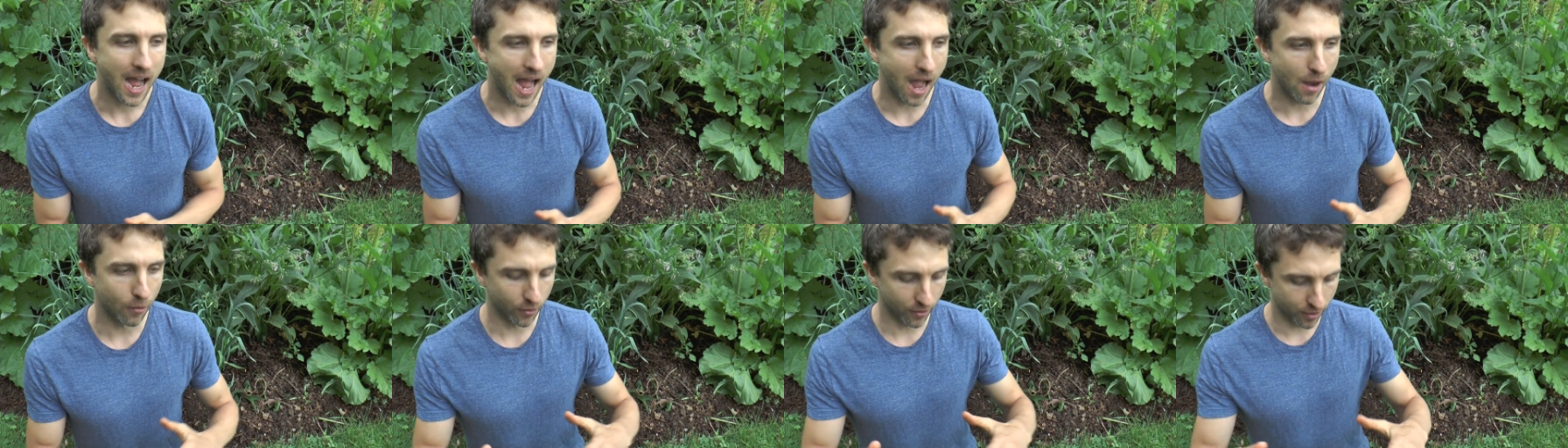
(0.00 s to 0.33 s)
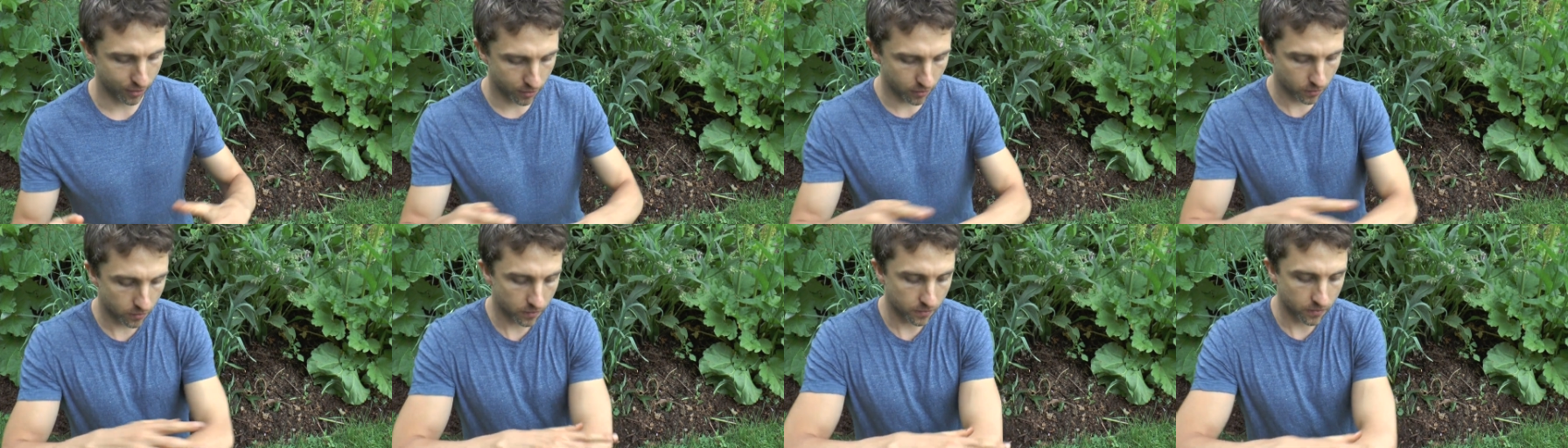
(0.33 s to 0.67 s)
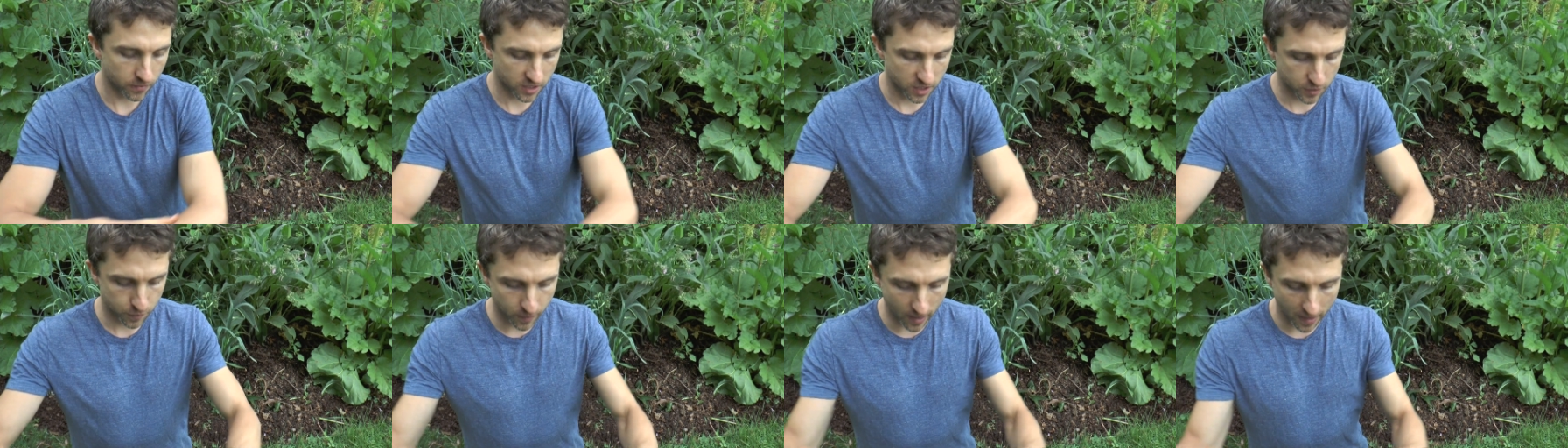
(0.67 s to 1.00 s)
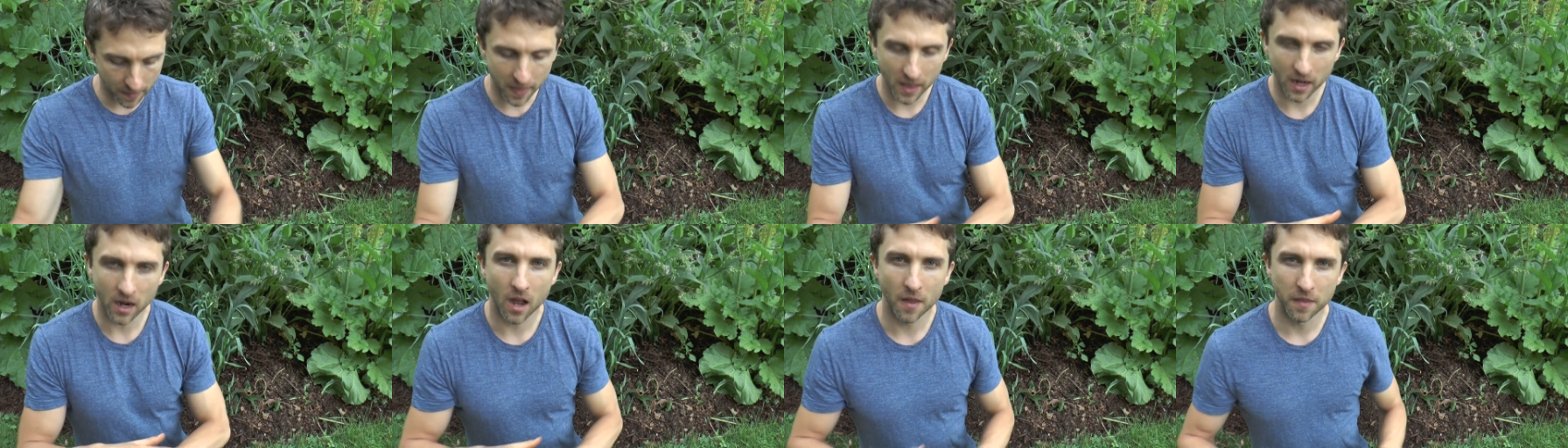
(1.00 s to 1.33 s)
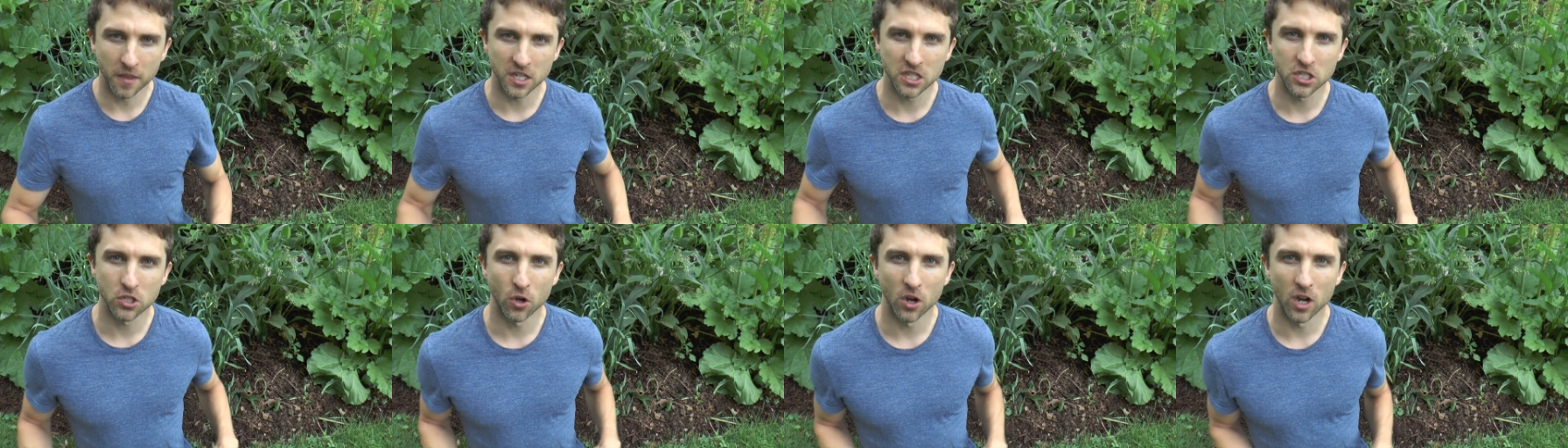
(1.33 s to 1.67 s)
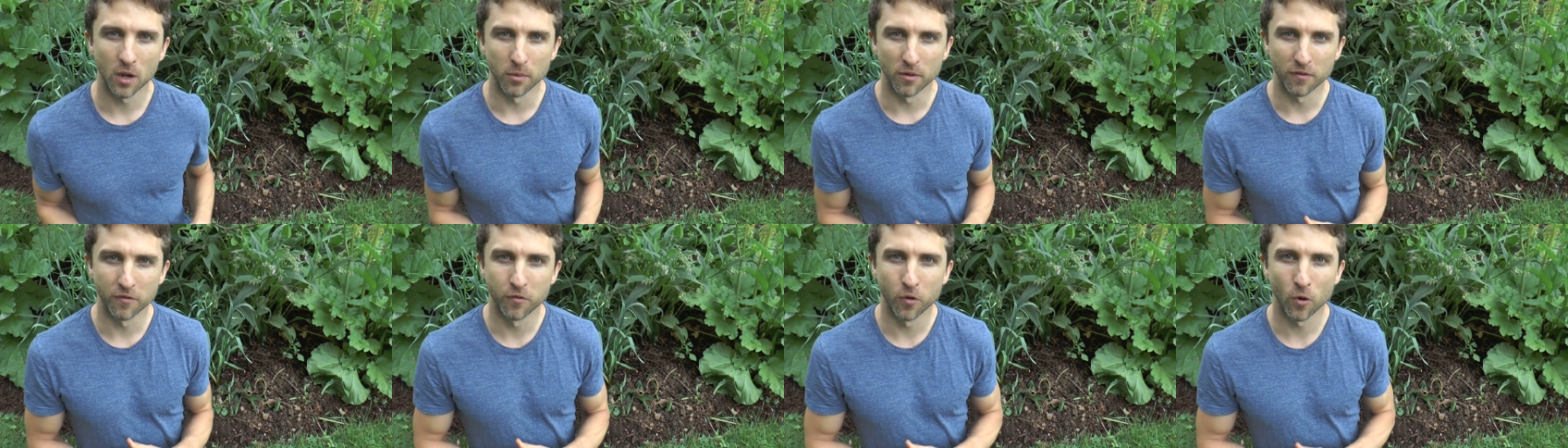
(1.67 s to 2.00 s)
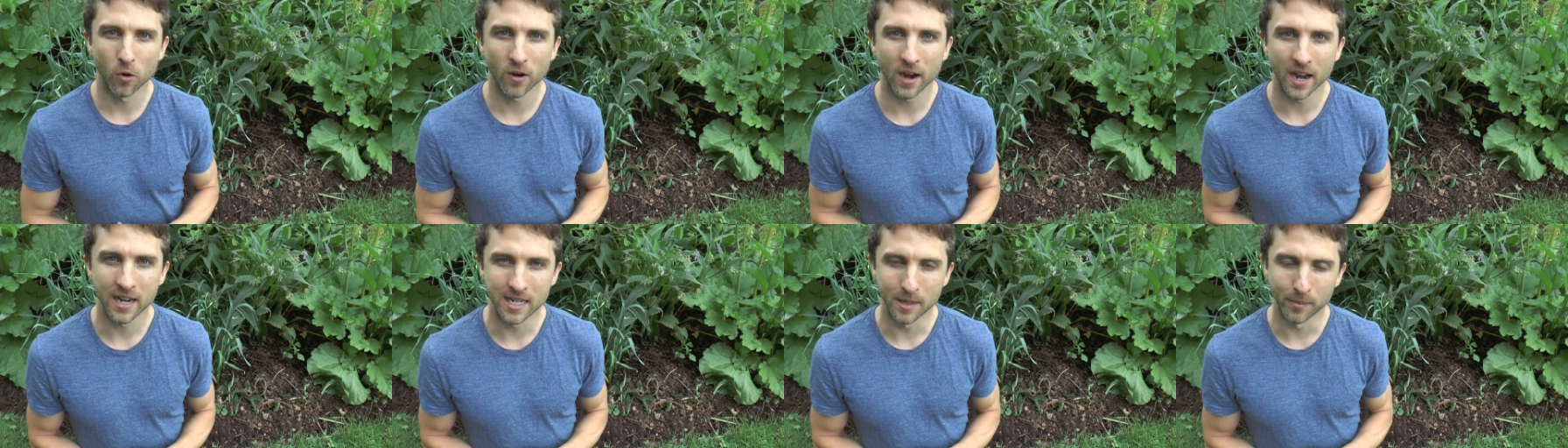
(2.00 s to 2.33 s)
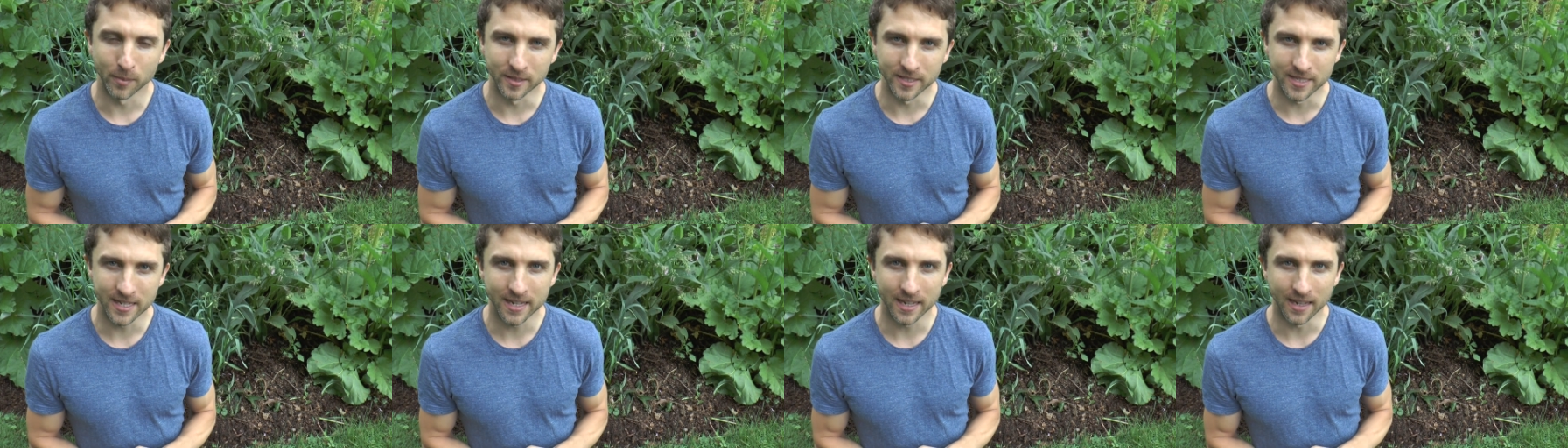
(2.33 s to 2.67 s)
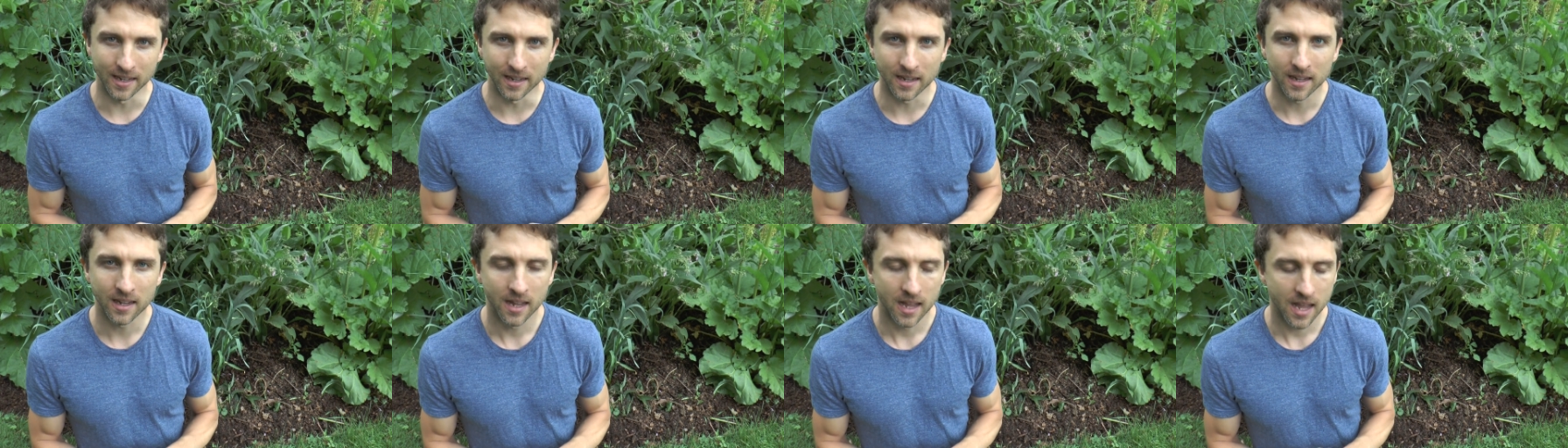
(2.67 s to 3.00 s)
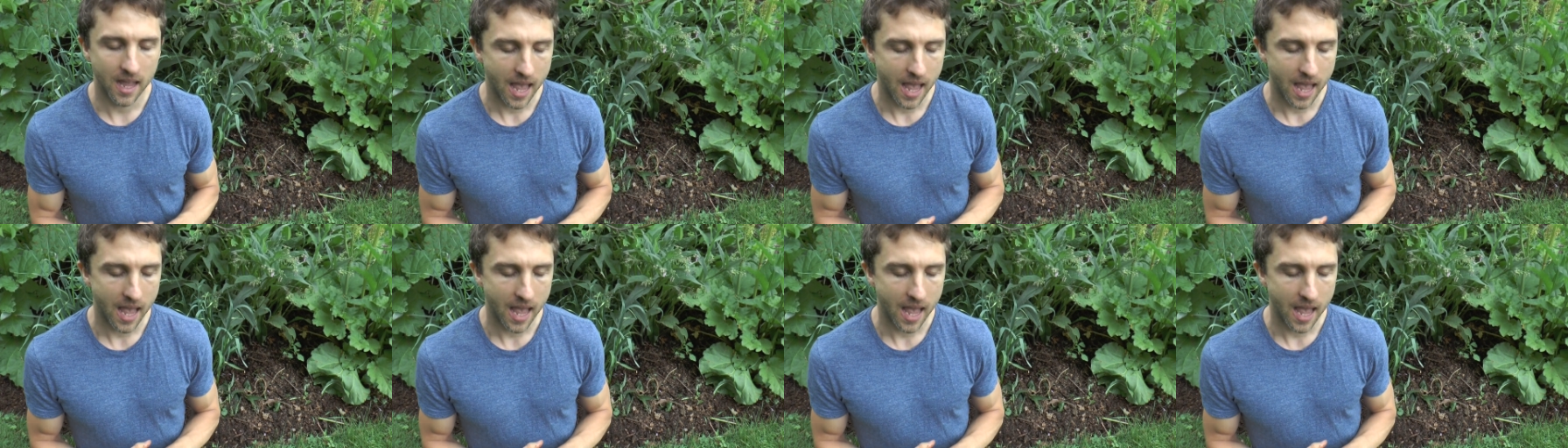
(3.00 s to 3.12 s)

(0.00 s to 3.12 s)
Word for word: I would spread that on the soil before I double dig,